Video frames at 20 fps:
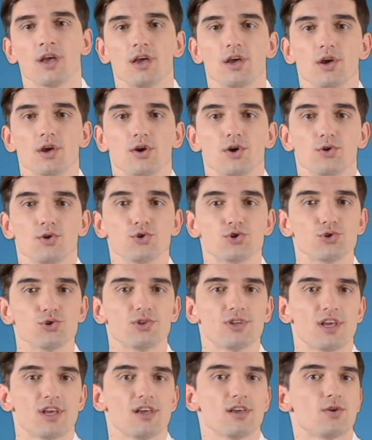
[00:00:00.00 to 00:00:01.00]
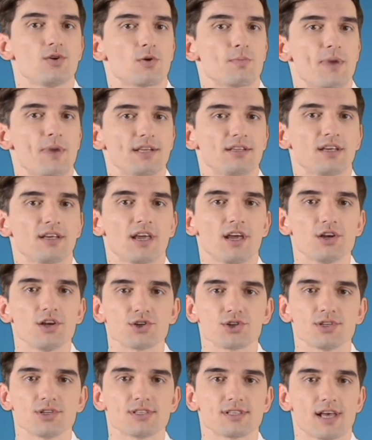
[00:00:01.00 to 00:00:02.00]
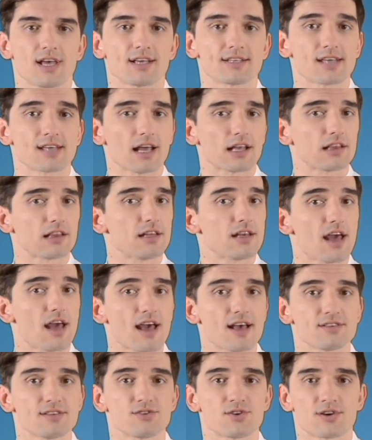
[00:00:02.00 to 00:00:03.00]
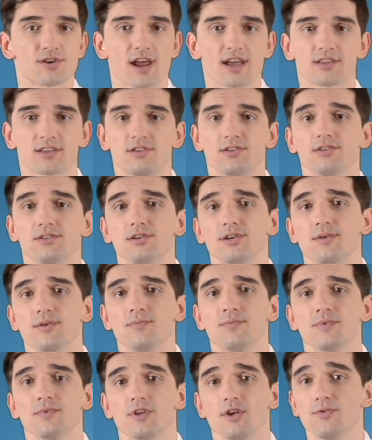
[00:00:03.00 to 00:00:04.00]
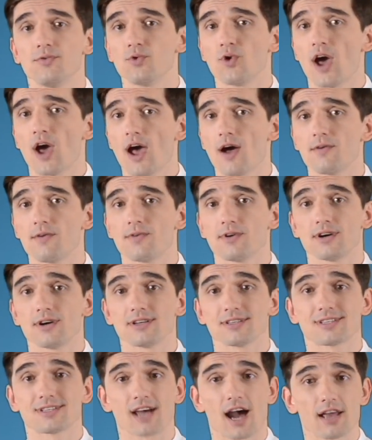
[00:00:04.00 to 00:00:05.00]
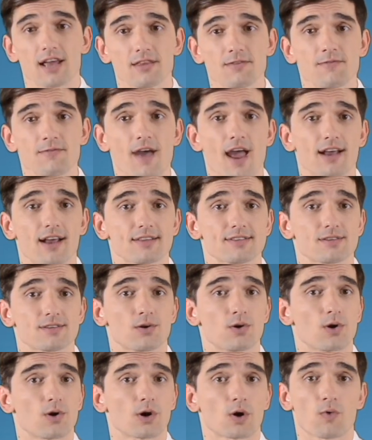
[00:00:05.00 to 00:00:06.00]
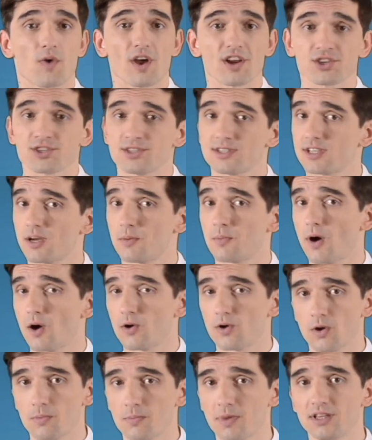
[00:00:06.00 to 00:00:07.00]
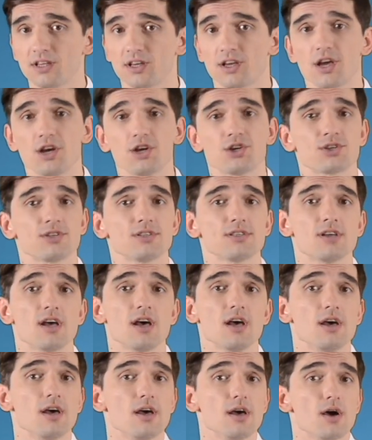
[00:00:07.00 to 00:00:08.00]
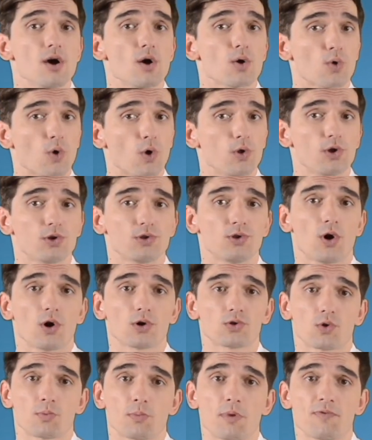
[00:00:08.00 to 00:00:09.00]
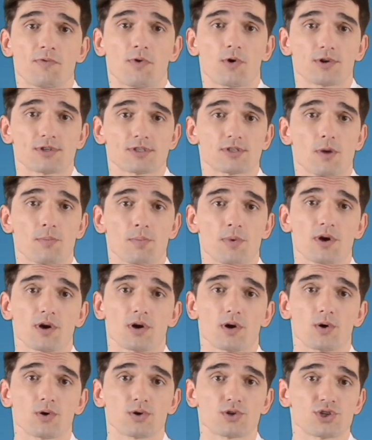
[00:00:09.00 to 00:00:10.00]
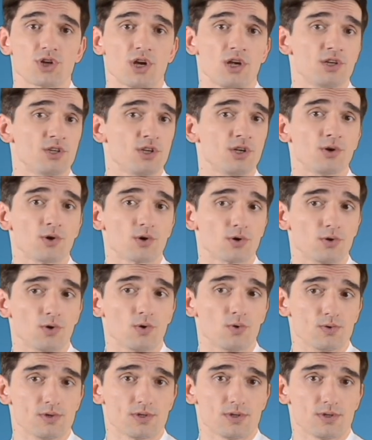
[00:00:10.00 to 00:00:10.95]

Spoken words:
You should take your medications exactly as directed. If you have side effects or questions about your medications, call your doctor before stopping or changing your dose.